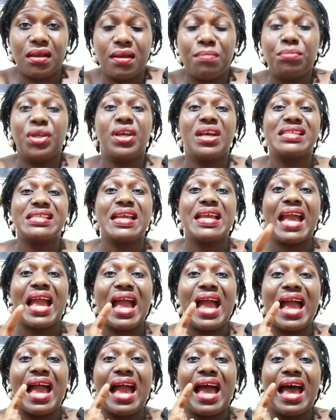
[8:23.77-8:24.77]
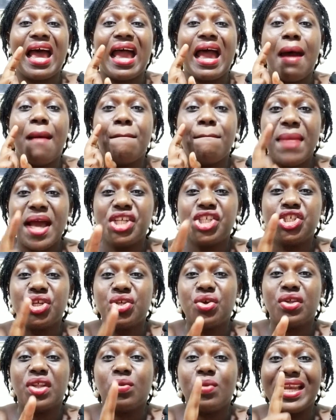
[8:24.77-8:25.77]
Because a man should
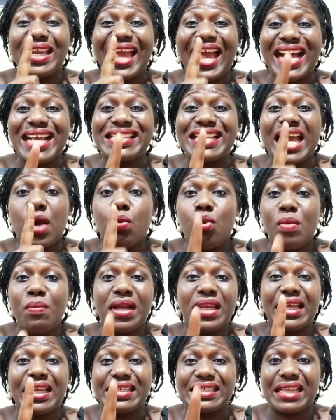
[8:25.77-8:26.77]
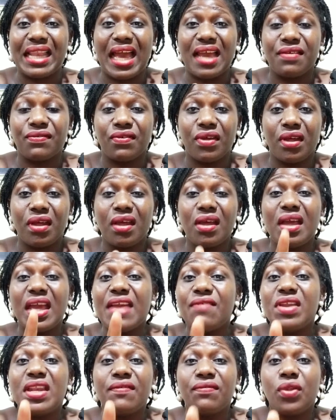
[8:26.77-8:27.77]
know that when he has a woman in his life,
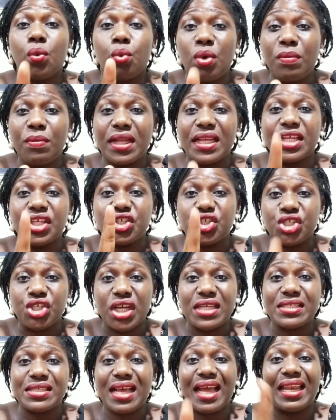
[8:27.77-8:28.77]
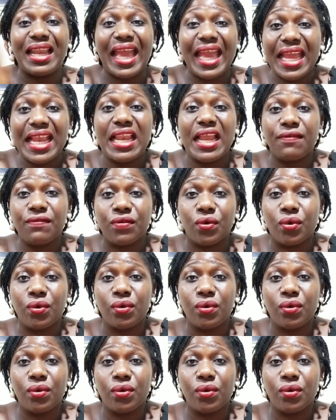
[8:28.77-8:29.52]
even if the woman is just an A-level